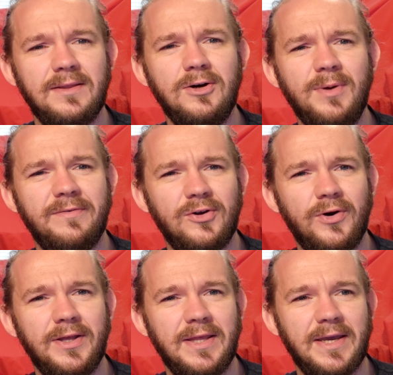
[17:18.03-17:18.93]
A little bit of an
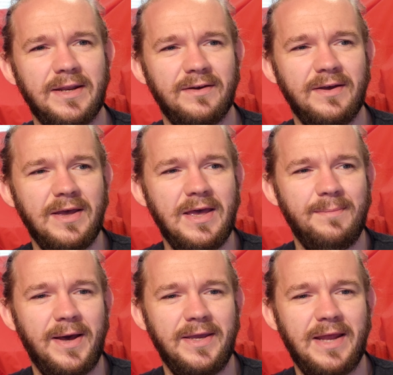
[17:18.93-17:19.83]
oily kind of...
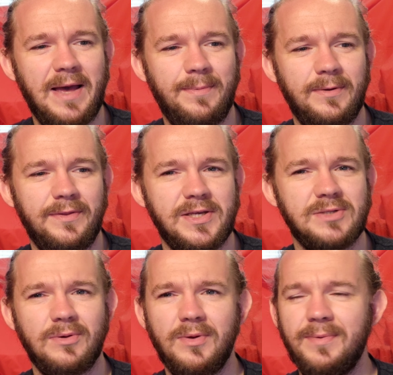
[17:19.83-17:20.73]
pineapple in
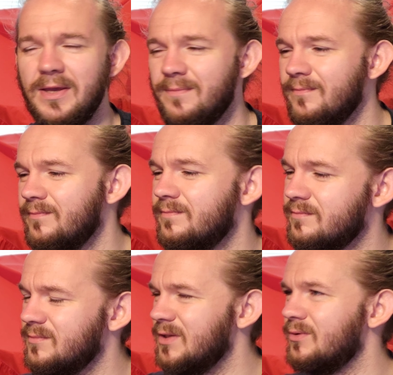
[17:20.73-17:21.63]
this one. Maybe,
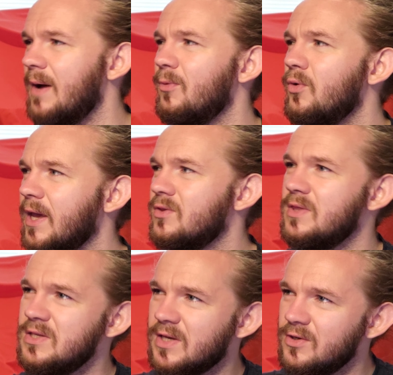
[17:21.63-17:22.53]
you know, I'm not
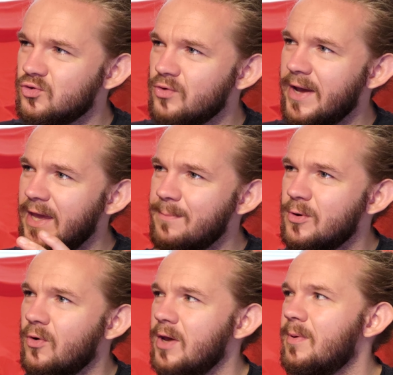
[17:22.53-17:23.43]
getting these kind of dry
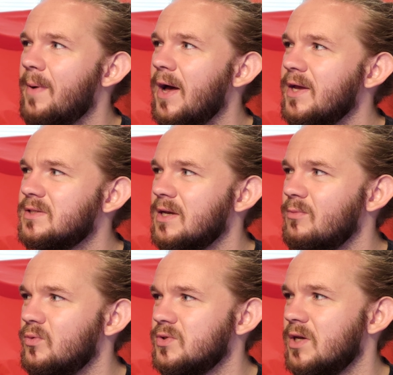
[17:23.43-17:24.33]
apricot papaya
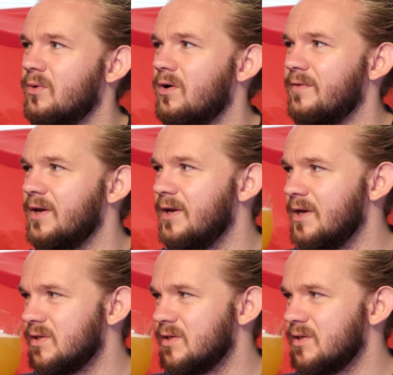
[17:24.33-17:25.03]
type notes out of it.